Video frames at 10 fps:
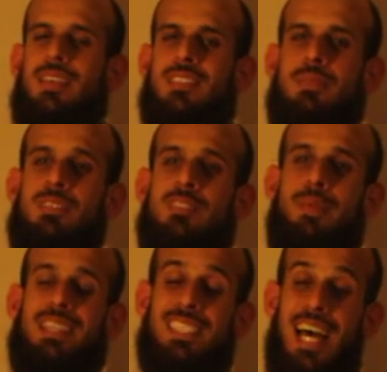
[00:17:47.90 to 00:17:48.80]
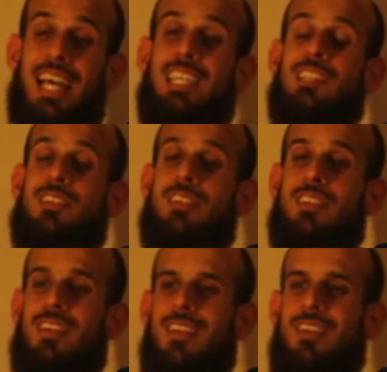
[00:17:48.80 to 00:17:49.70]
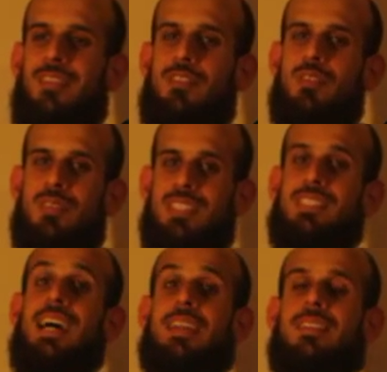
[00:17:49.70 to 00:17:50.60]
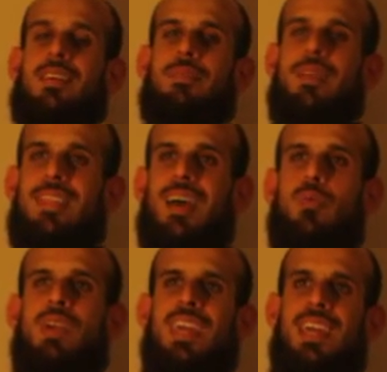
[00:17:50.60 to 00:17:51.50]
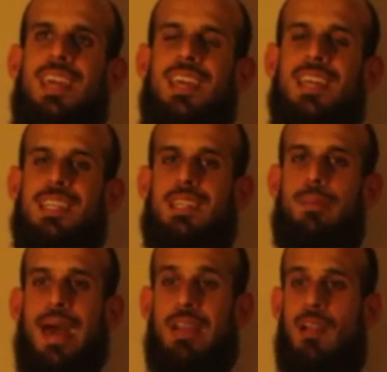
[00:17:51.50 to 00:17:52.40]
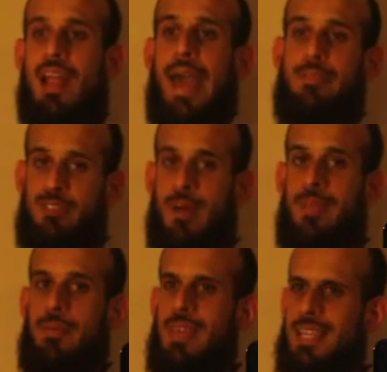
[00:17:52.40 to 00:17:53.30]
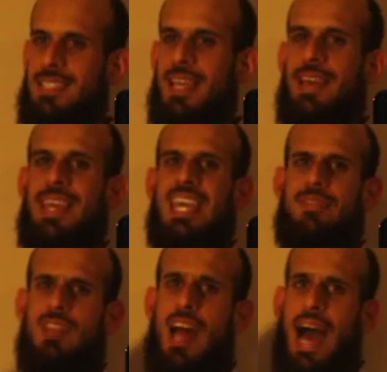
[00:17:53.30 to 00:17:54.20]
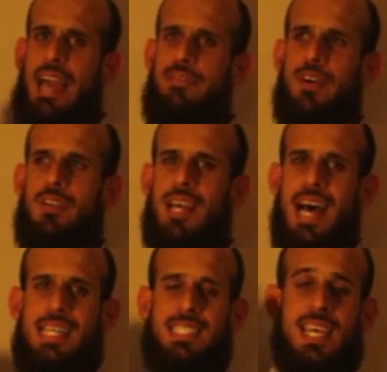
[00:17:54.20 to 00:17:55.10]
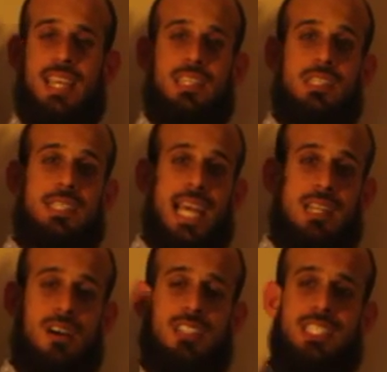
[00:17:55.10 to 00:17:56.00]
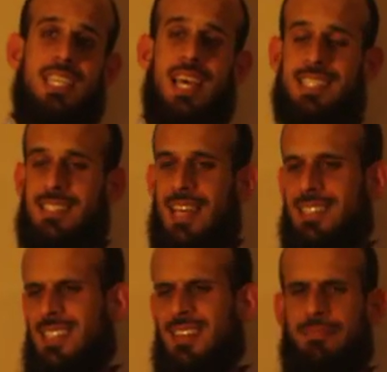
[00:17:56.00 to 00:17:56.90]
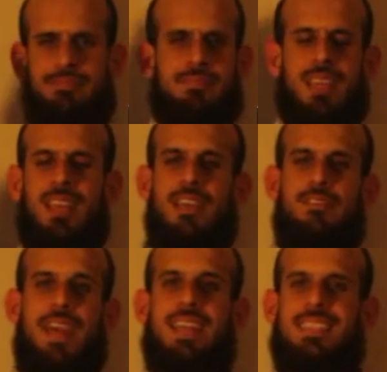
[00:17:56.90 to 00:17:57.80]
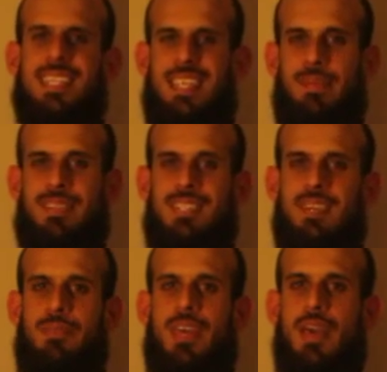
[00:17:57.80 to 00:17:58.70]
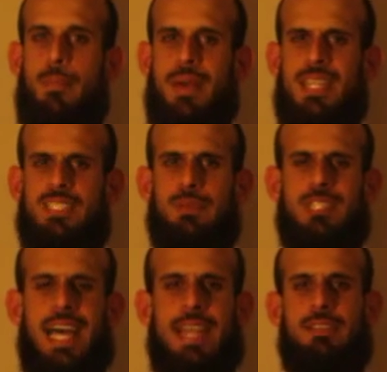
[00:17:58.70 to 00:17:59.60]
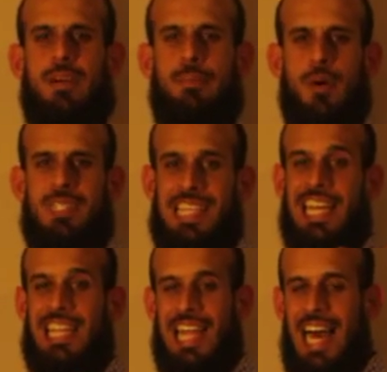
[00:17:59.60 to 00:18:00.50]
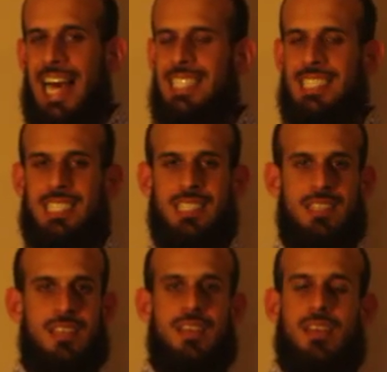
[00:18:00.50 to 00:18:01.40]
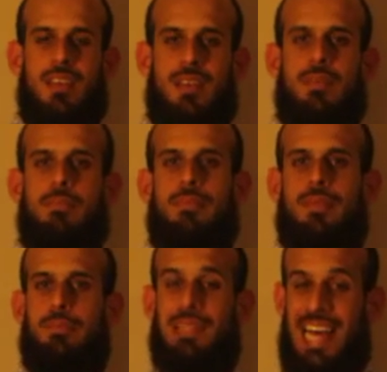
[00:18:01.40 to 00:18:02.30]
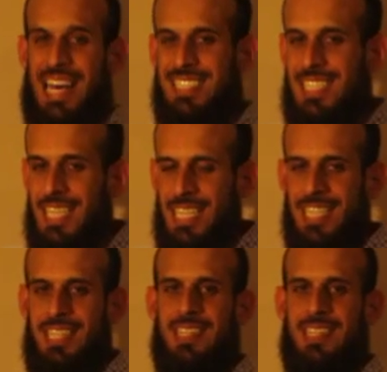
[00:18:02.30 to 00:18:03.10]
some spectacular uses out of them. And that we depend our lives from them. Yes, even an iPhone, as technology, as fancy as that may seem, but it is built out of components like glass, plastic,